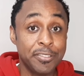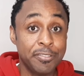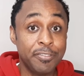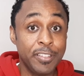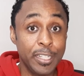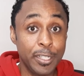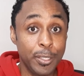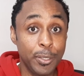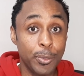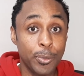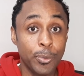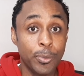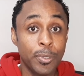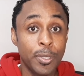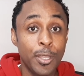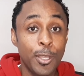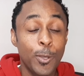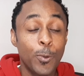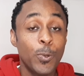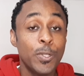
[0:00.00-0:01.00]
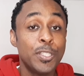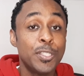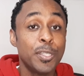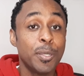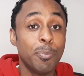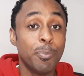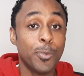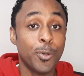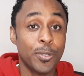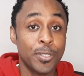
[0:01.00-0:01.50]
video with
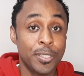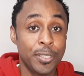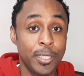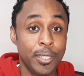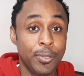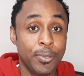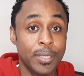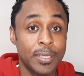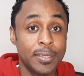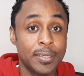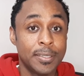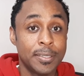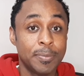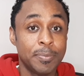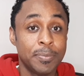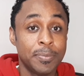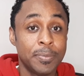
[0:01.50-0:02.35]
some more secrets.